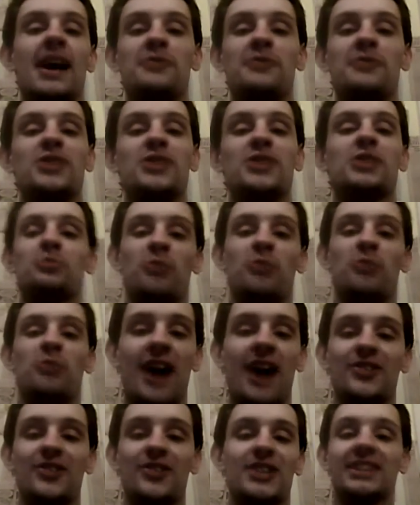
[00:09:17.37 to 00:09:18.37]
Just
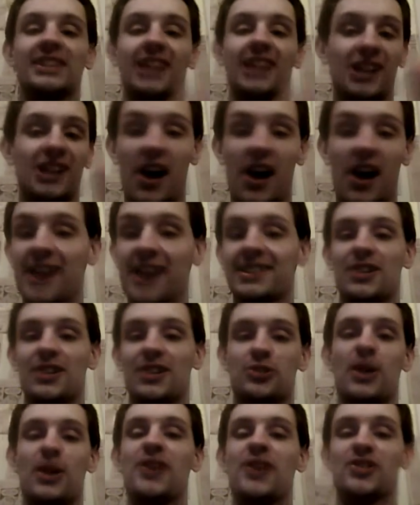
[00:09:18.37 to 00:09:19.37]
the
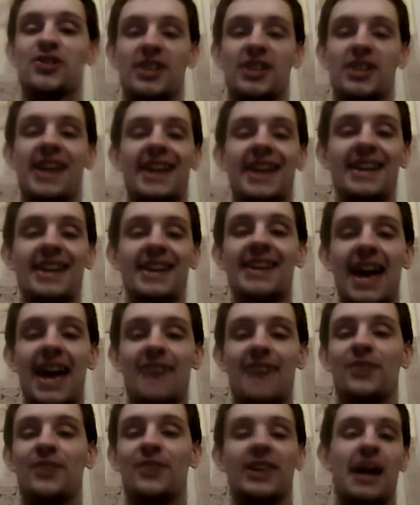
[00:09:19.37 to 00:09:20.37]
concentration that he
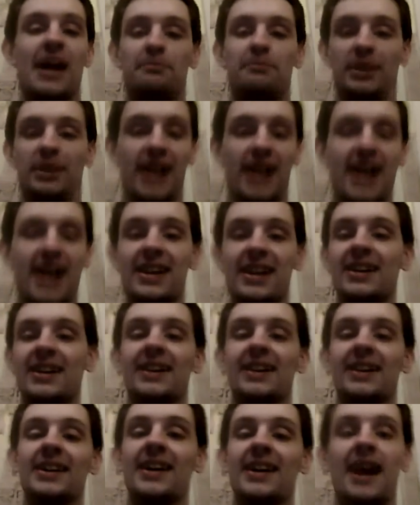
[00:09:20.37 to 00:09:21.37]
gave on that play
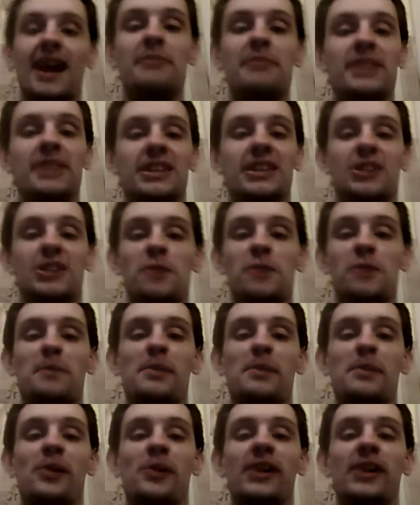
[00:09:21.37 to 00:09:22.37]
in the
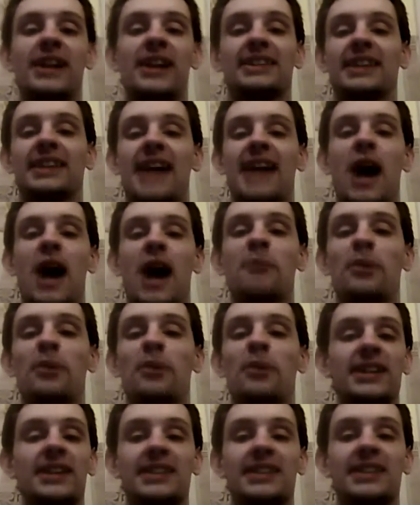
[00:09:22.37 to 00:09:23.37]
Super Bowl against the
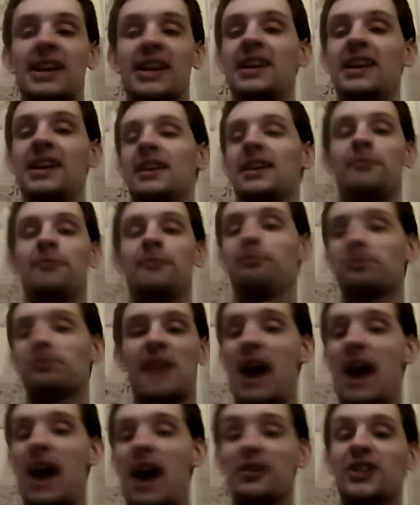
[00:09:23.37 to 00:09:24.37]
Cowboys.
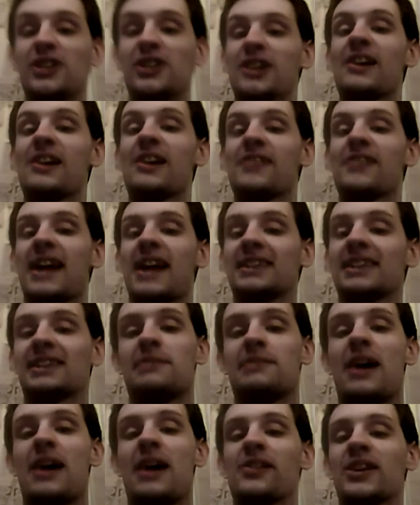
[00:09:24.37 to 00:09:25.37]
How can you go against
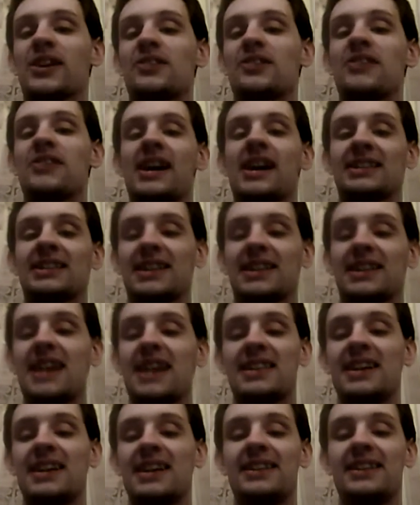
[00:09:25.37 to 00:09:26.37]
him? How can you not
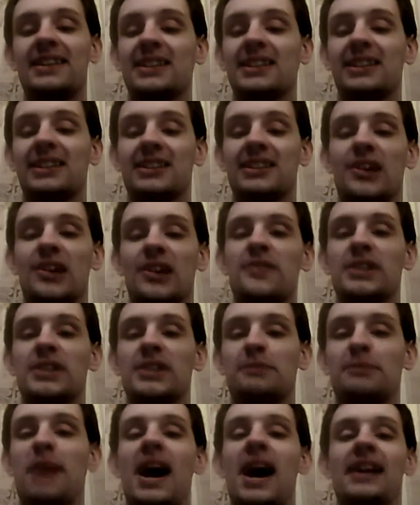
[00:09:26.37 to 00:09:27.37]
say that he doesn't deserve a
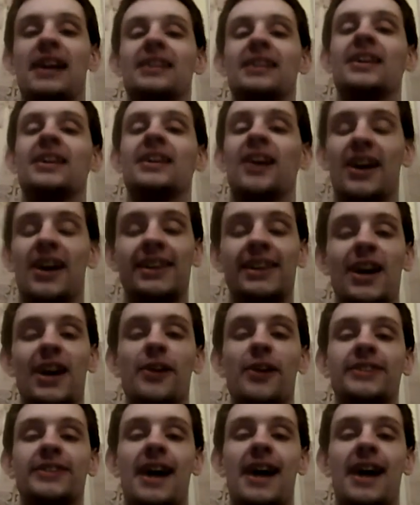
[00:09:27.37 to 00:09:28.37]
spot on the
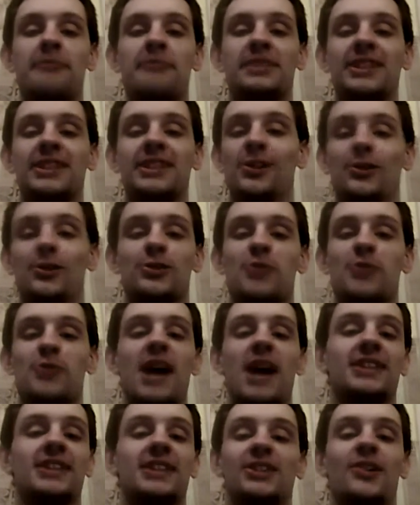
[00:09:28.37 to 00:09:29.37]
all-time Steelers
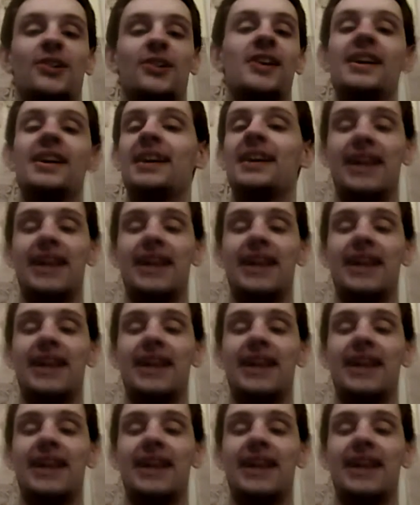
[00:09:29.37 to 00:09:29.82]
roster?